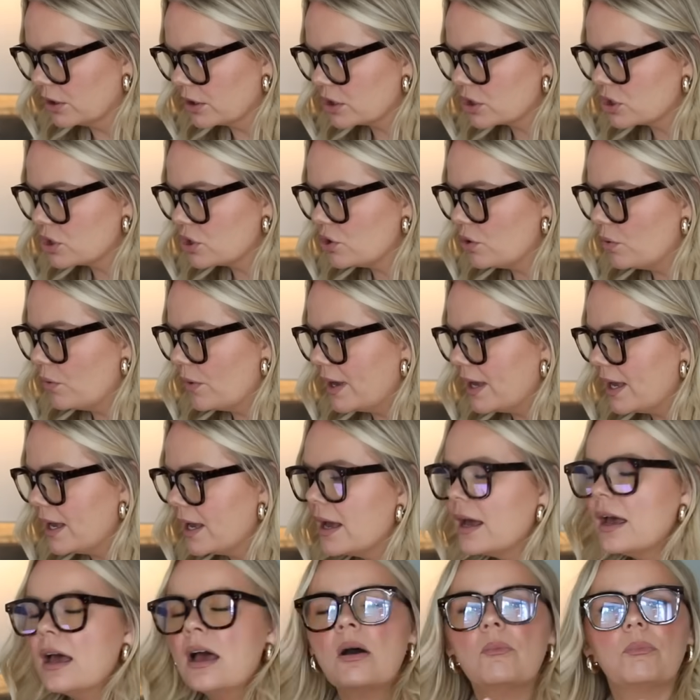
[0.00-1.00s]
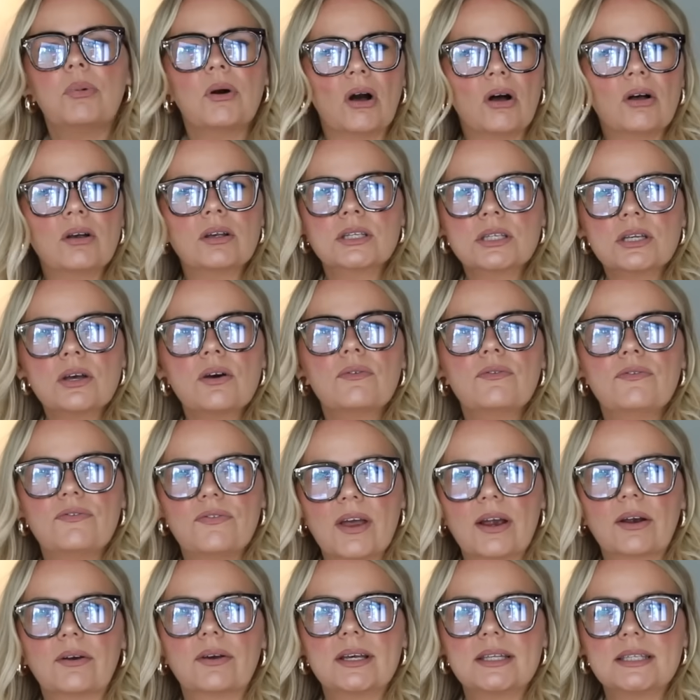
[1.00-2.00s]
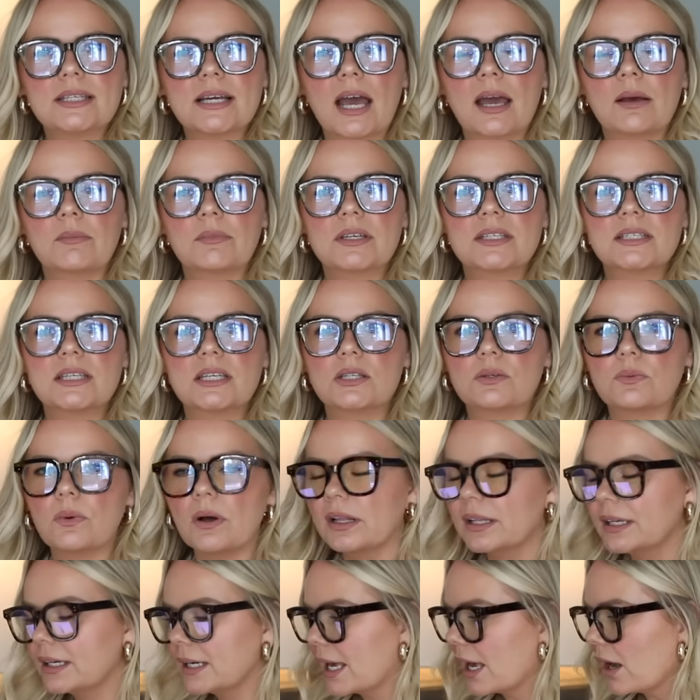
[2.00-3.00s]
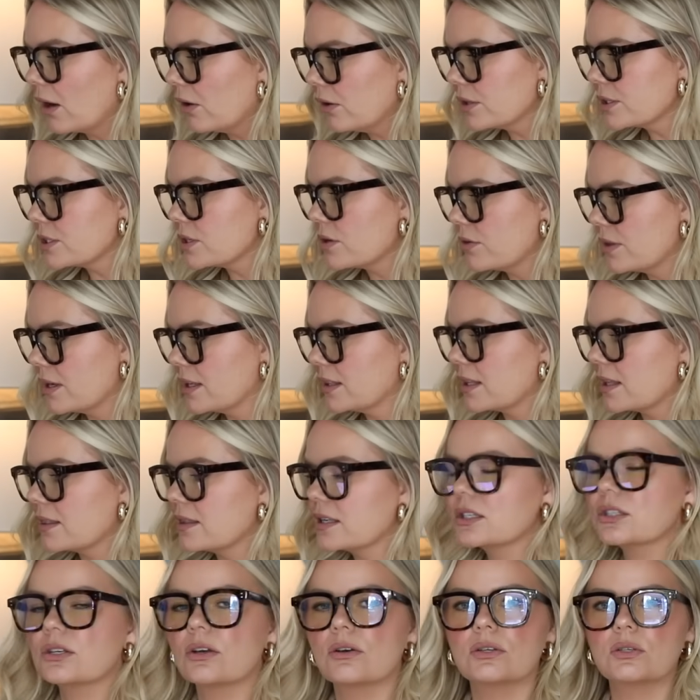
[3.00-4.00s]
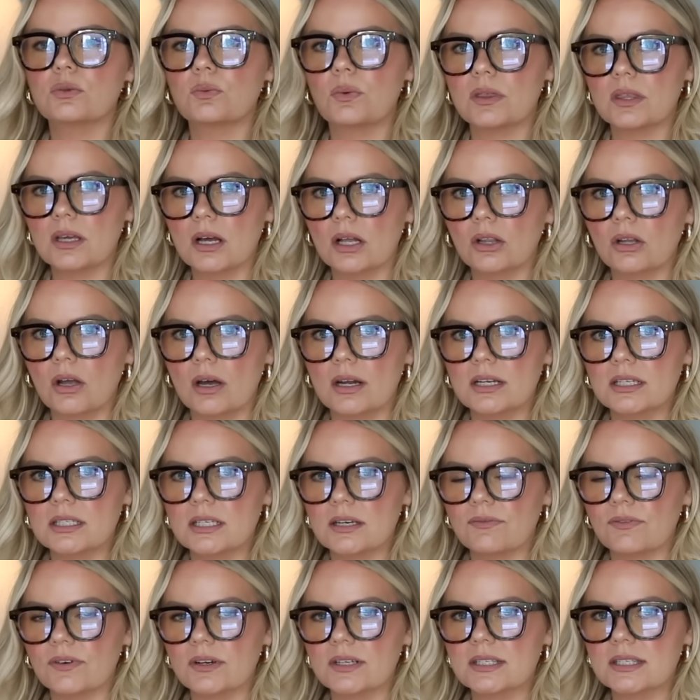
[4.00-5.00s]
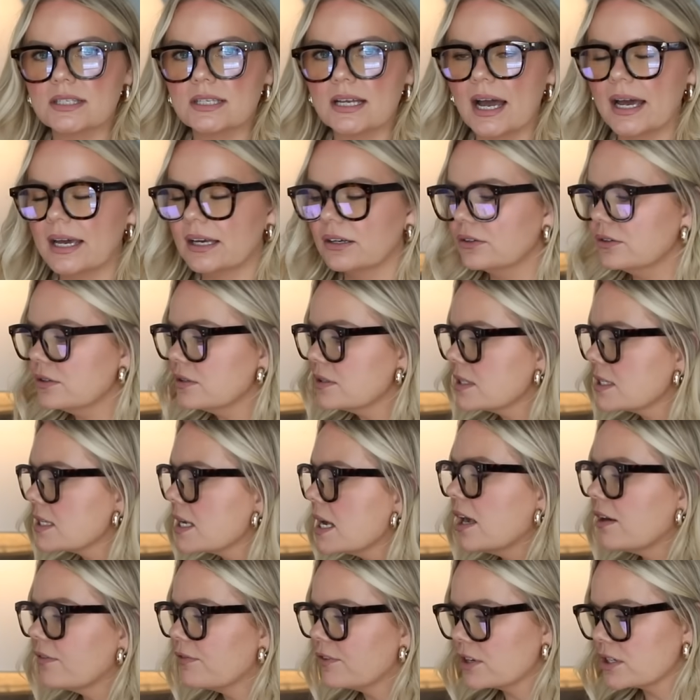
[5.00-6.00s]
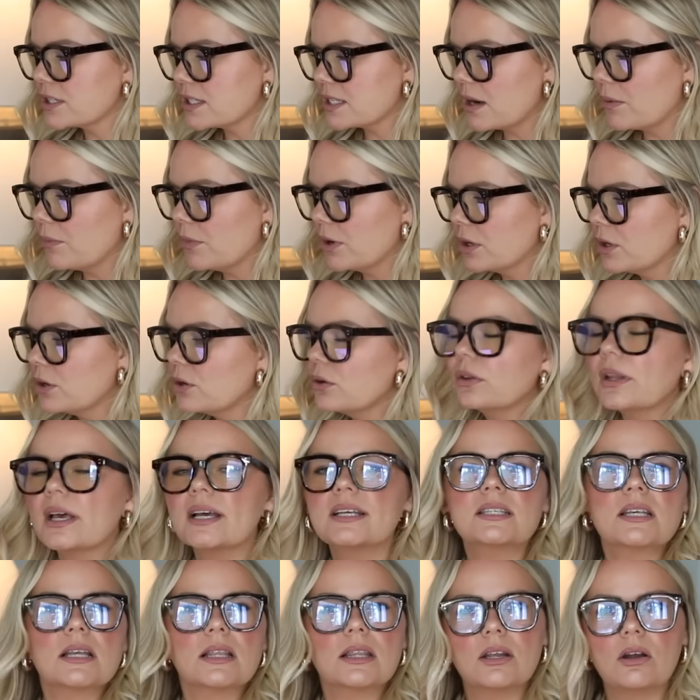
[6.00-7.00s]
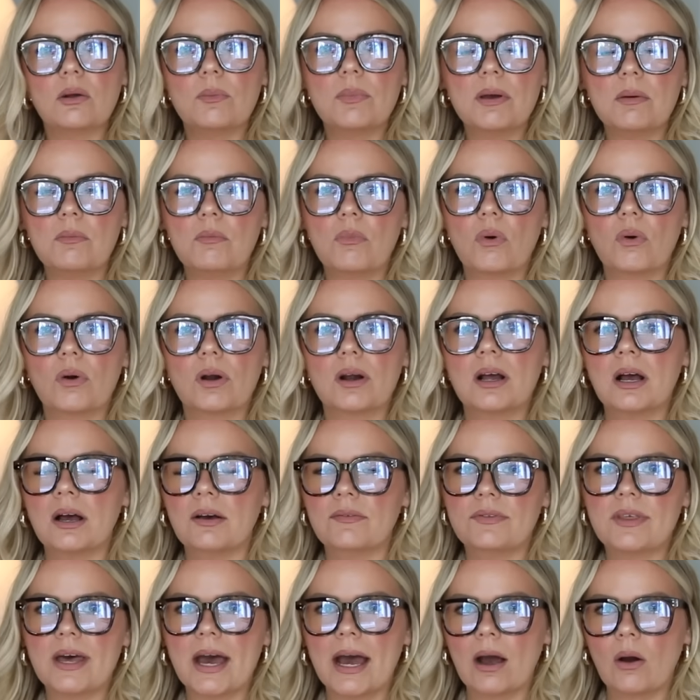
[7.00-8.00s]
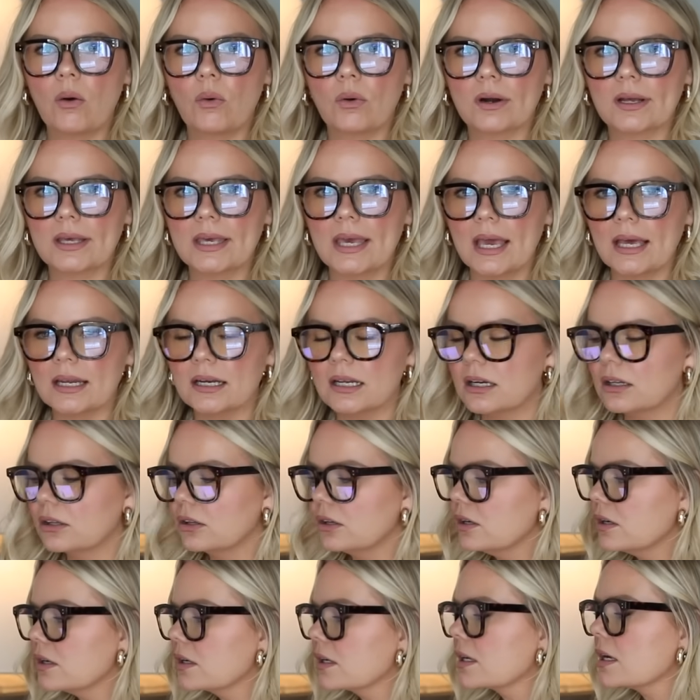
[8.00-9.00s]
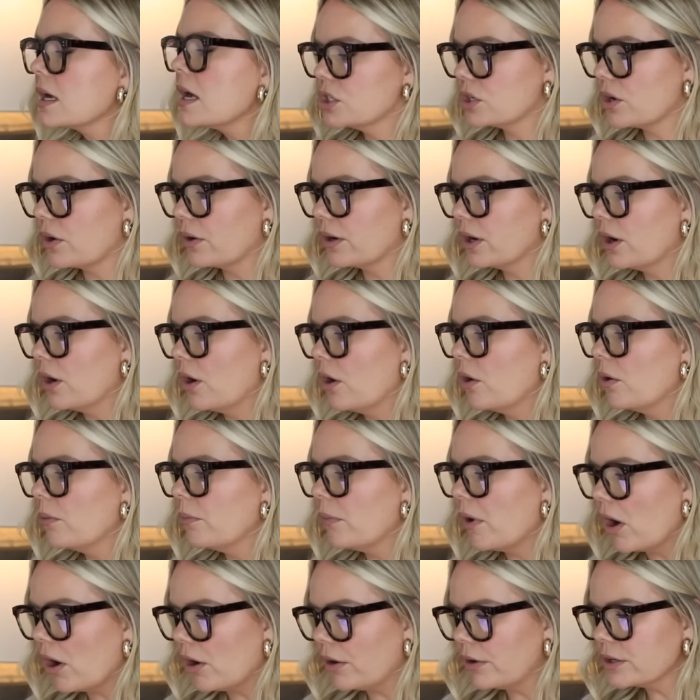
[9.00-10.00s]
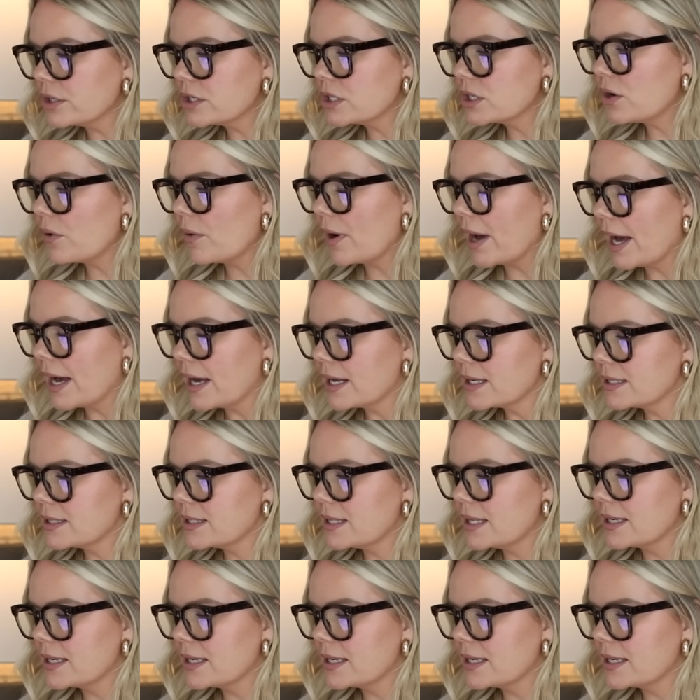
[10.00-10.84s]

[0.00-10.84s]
look to it, but also very timeless as well. And I also think that this goes with a lot of different styles. If you're someone who likes a little bit more of that organic look, Zara Home also has